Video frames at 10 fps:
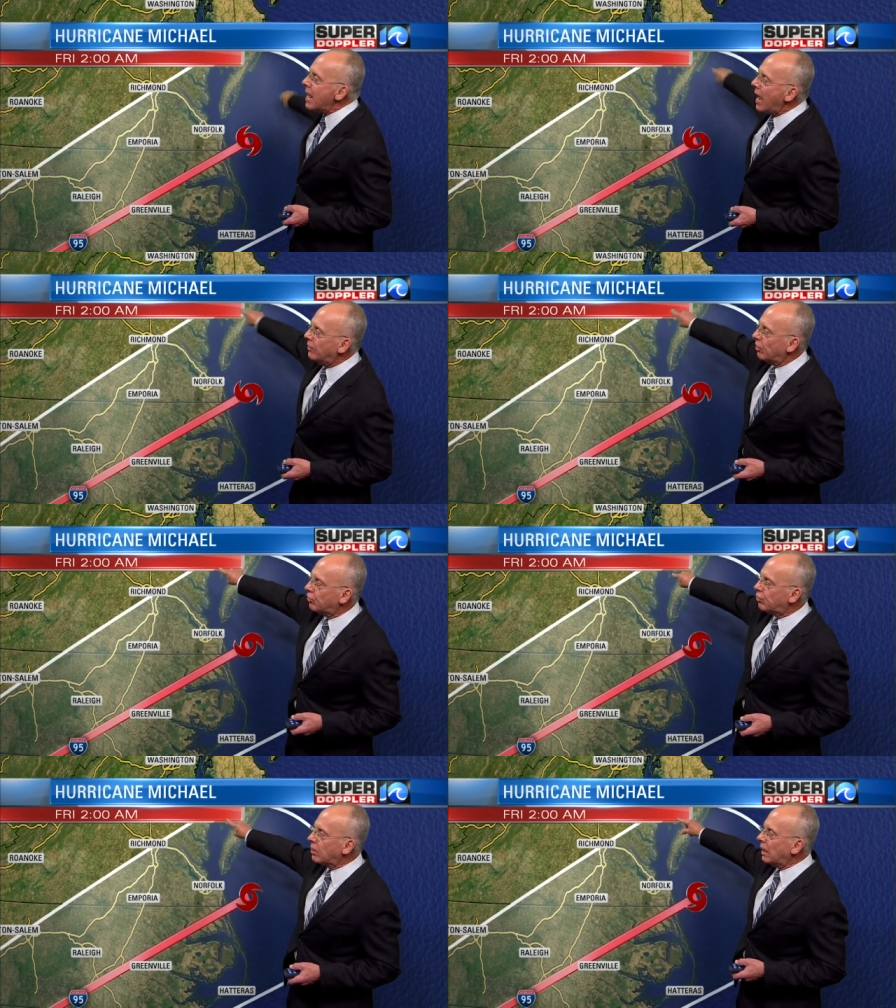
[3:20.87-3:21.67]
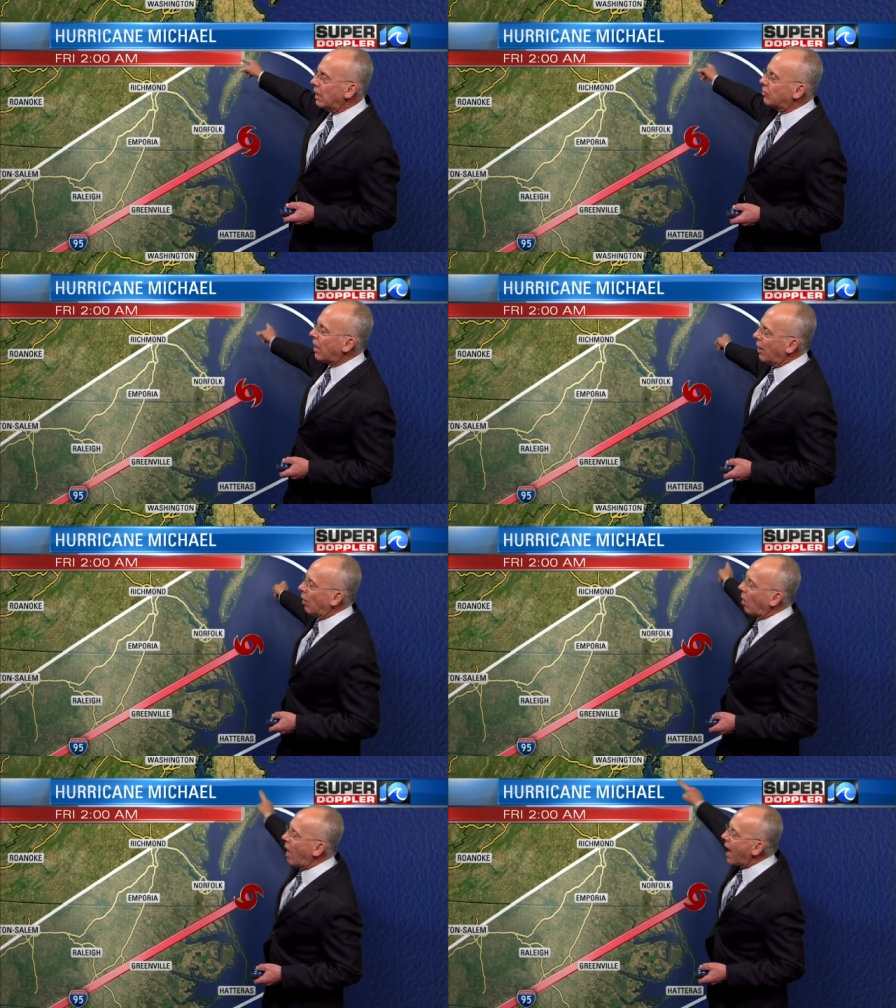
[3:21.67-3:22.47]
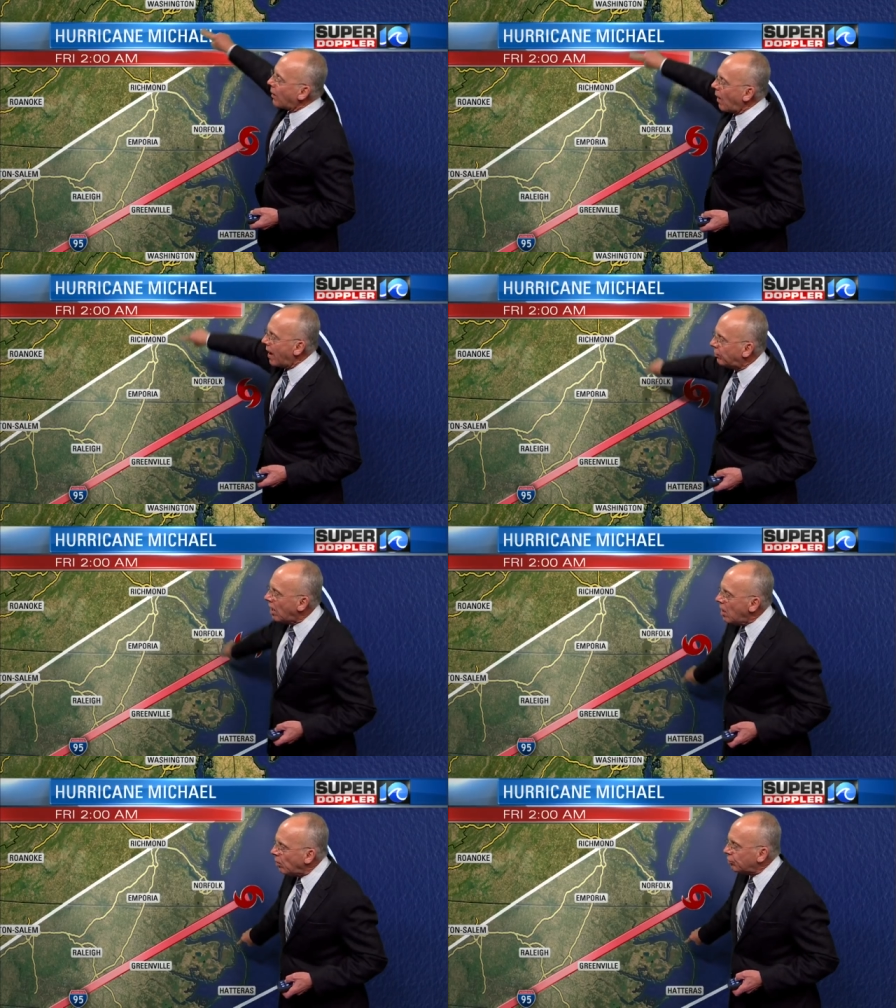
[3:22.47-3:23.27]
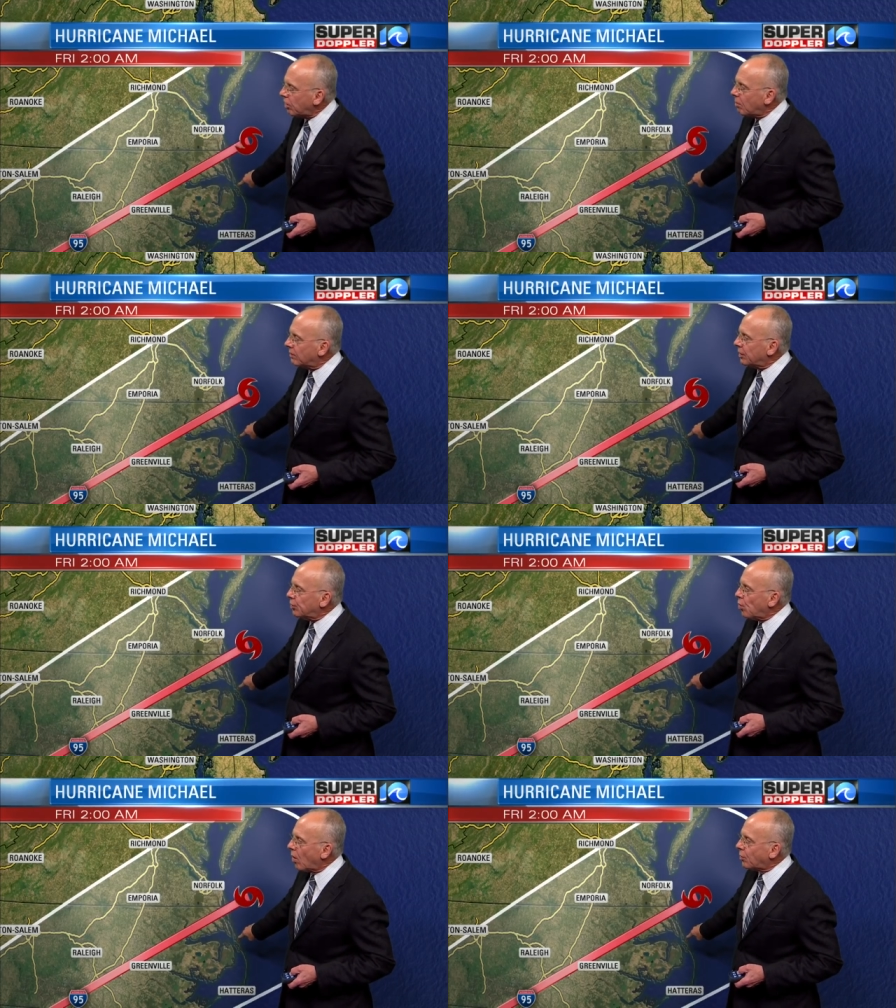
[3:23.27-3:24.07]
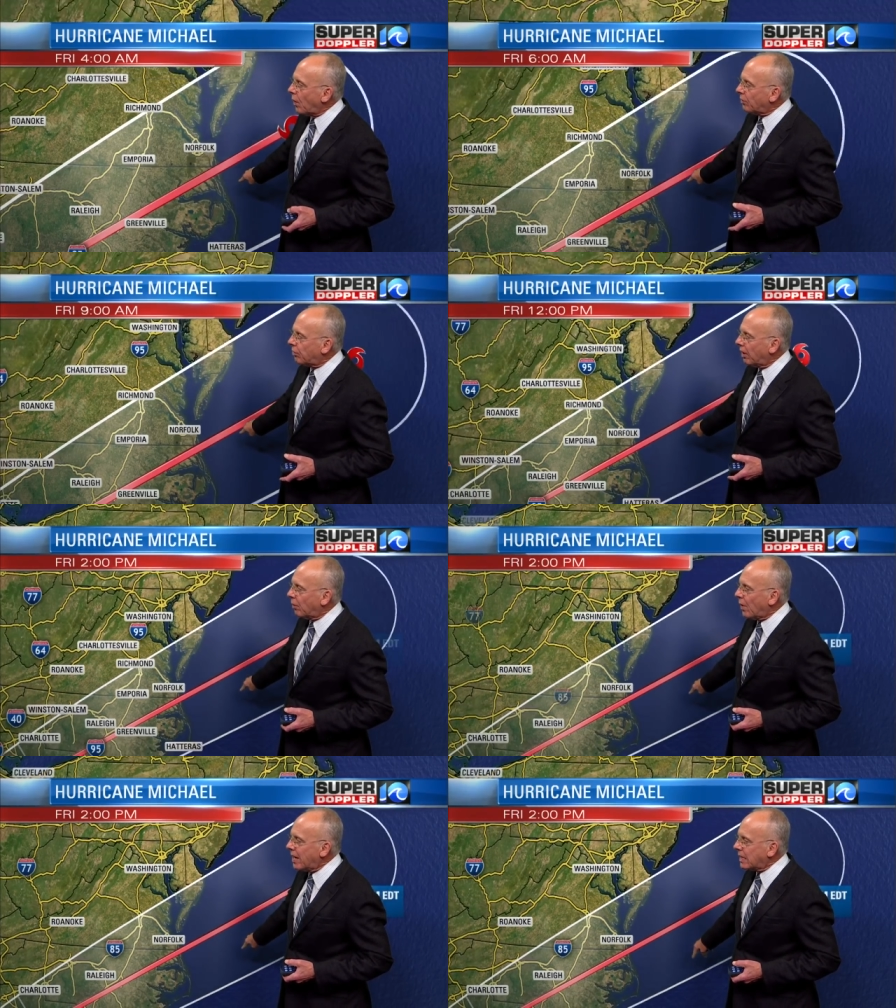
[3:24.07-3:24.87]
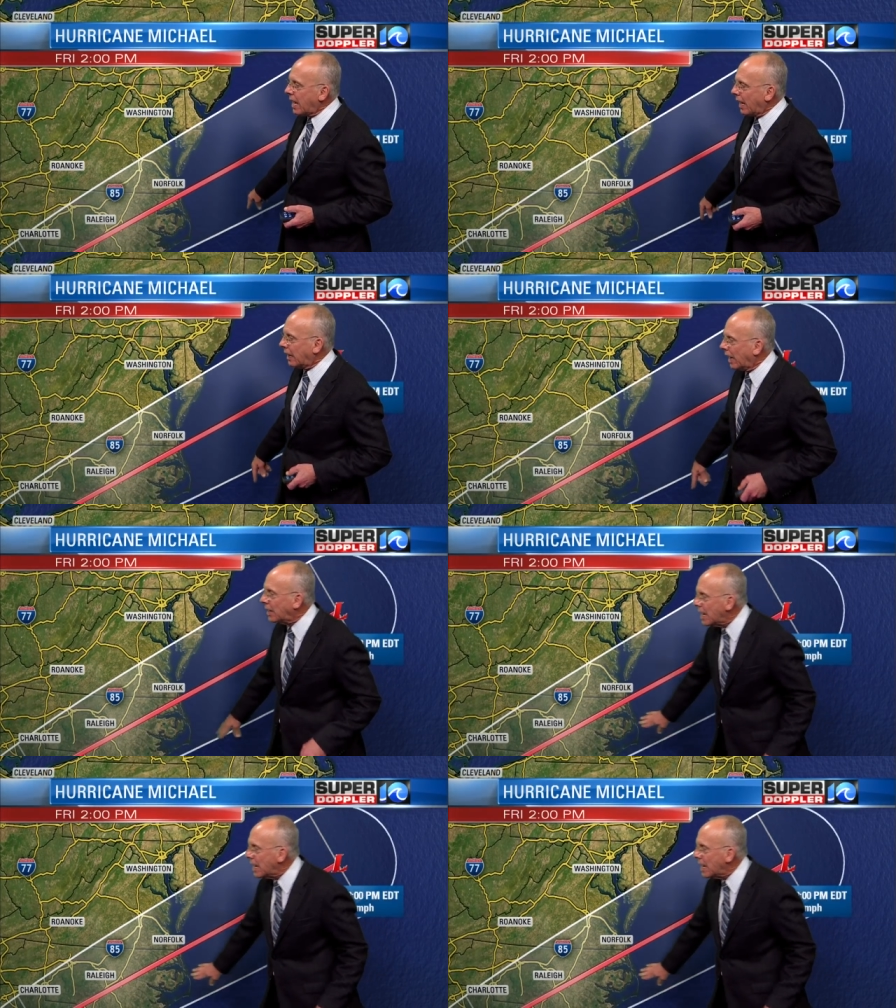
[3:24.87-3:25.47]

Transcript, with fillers: As it circulates counterclockwise, we'll see more of a northwesterly wind kick in,